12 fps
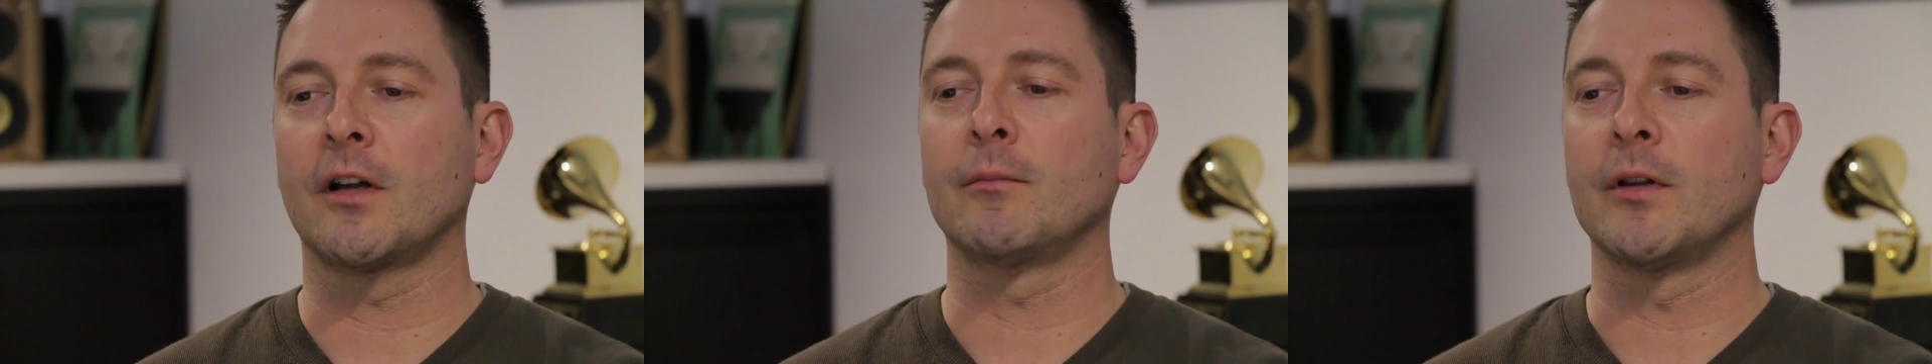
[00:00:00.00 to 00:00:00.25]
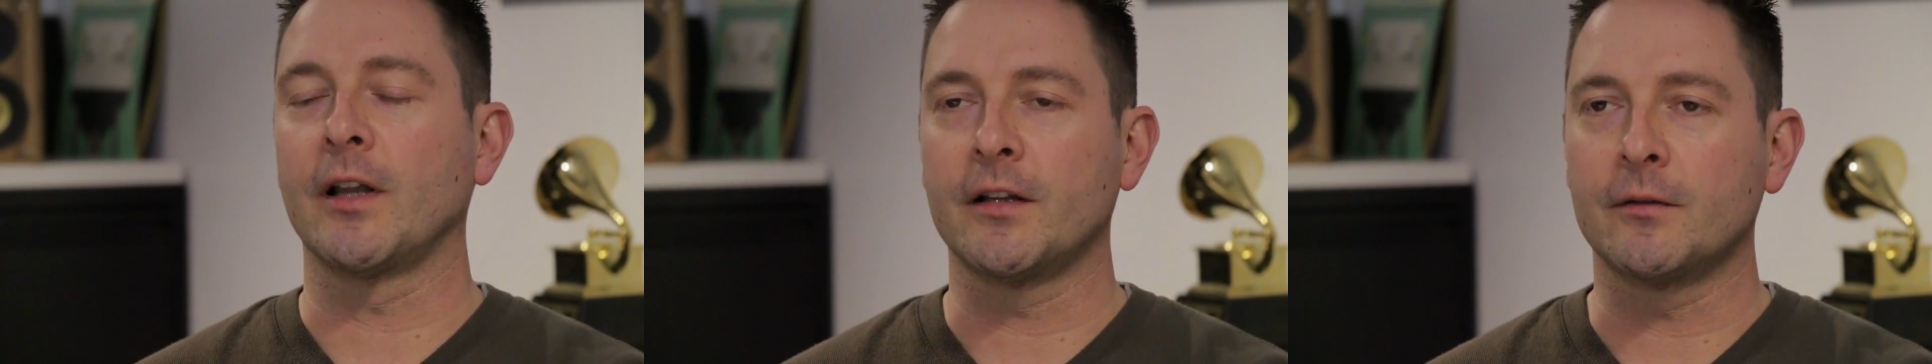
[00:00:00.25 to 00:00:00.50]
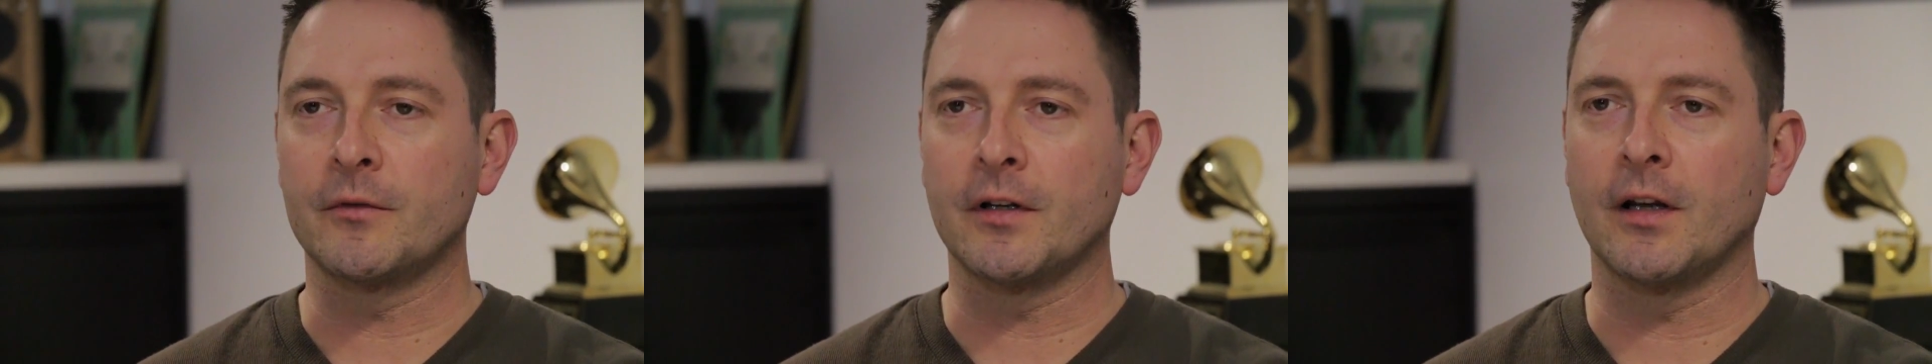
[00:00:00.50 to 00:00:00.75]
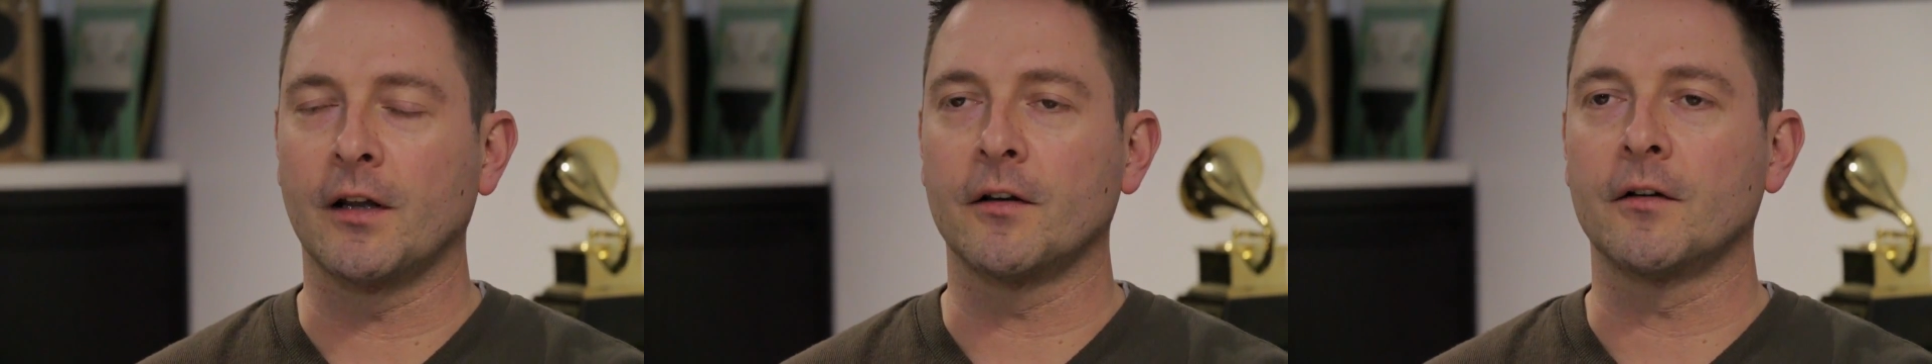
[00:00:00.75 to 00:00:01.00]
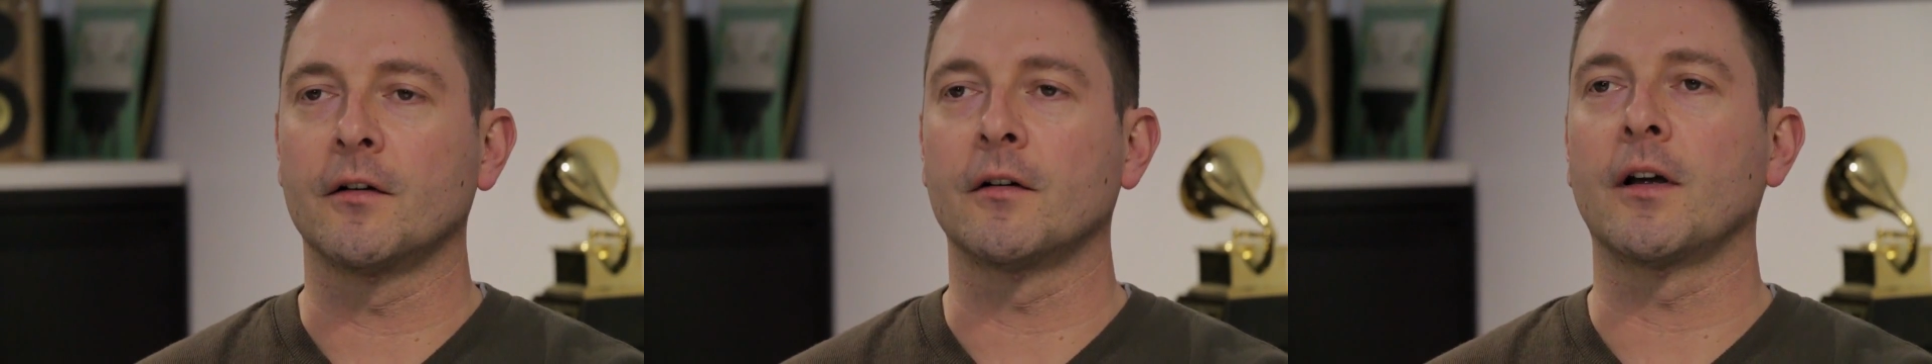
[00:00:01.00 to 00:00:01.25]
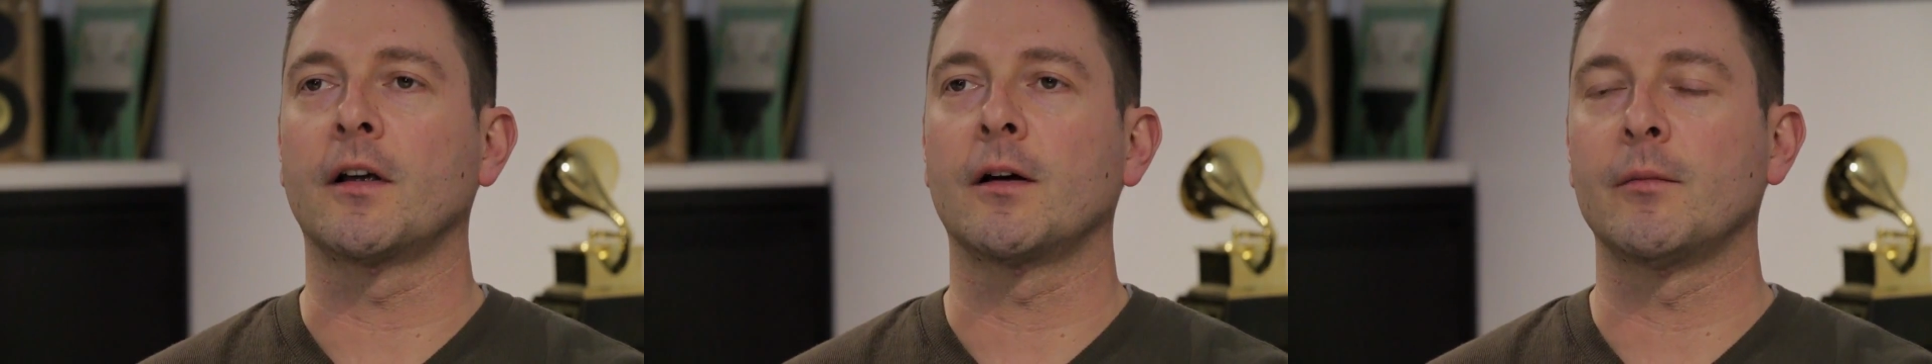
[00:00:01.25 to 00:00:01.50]
I blend them together,
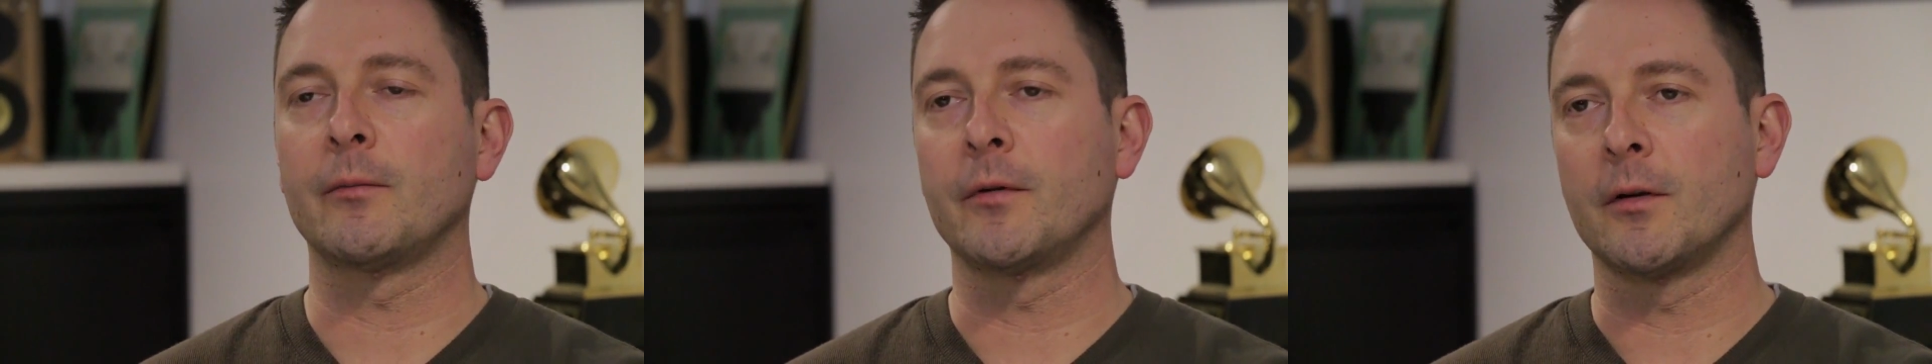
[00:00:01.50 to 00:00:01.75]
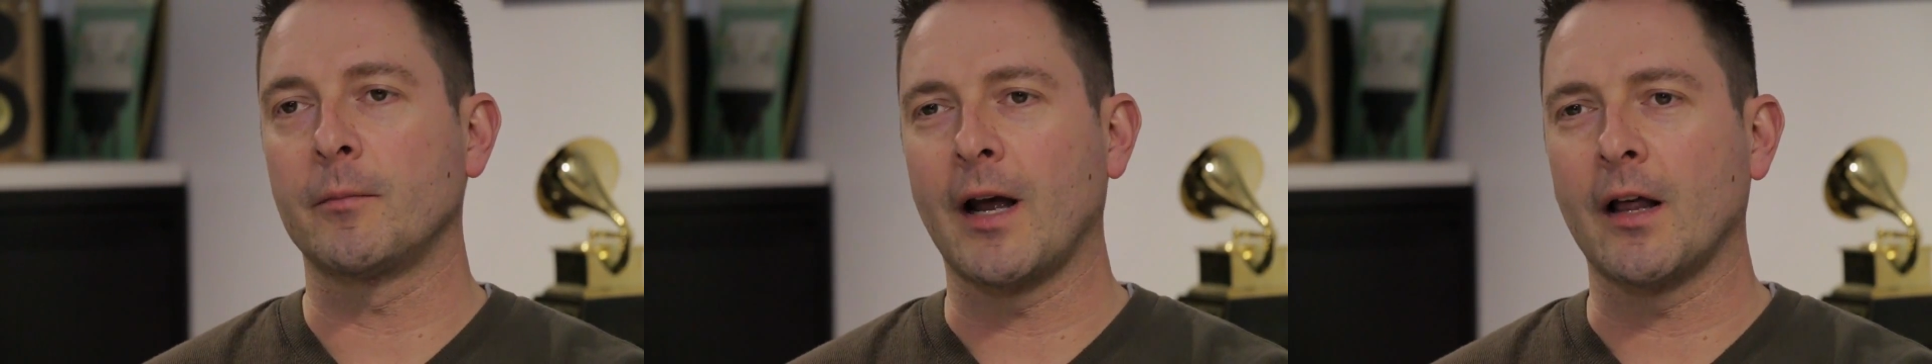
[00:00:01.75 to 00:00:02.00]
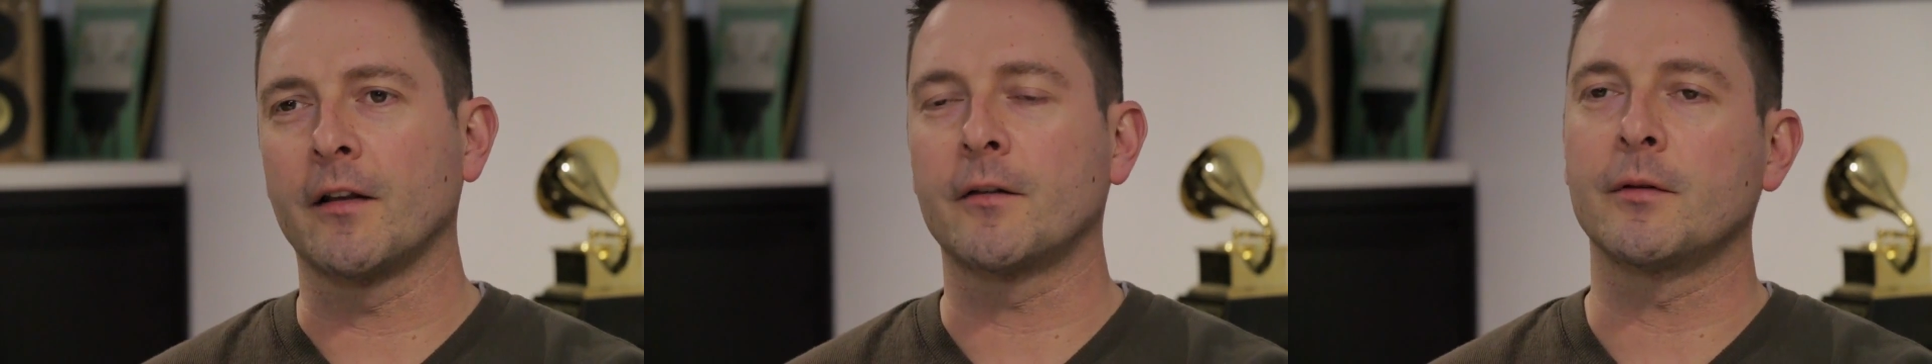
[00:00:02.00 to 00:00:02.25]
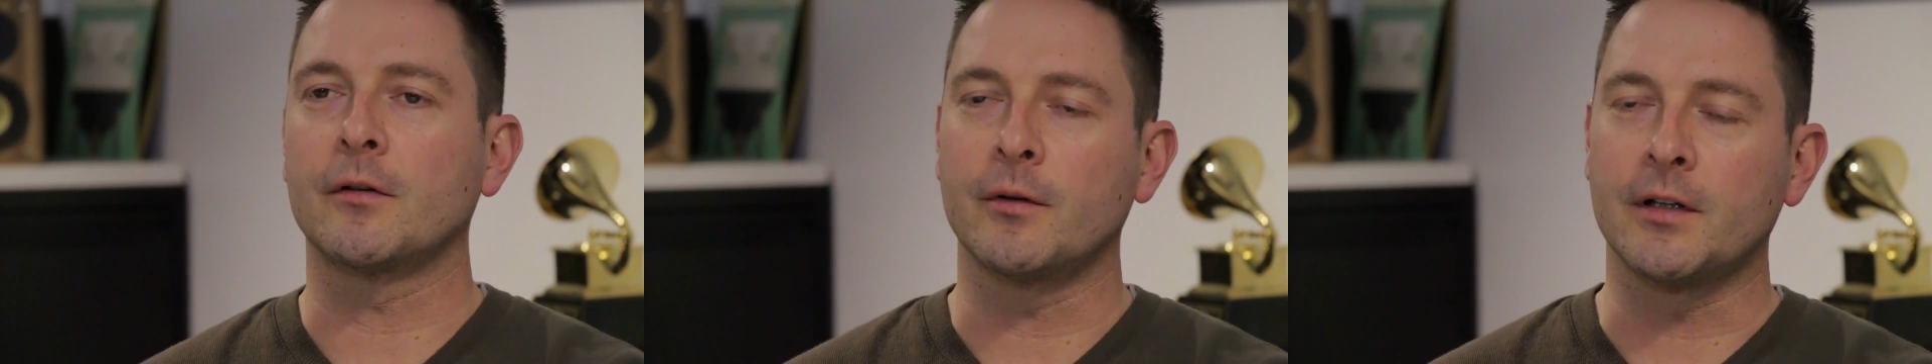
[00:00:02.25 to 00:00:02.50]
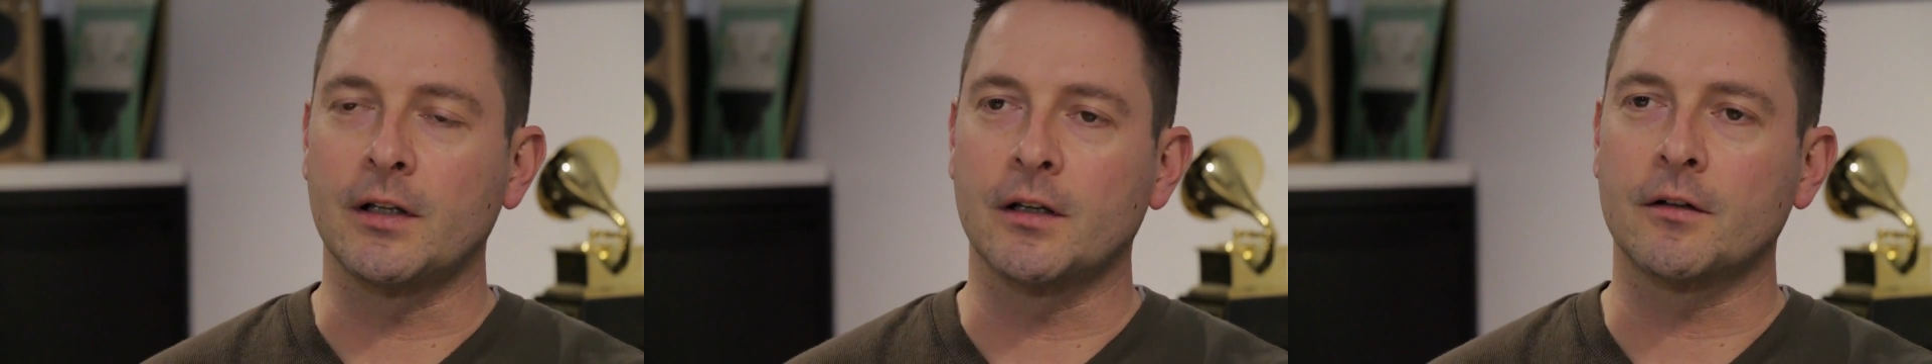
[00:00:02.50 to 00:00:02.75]
I come up with a balance between the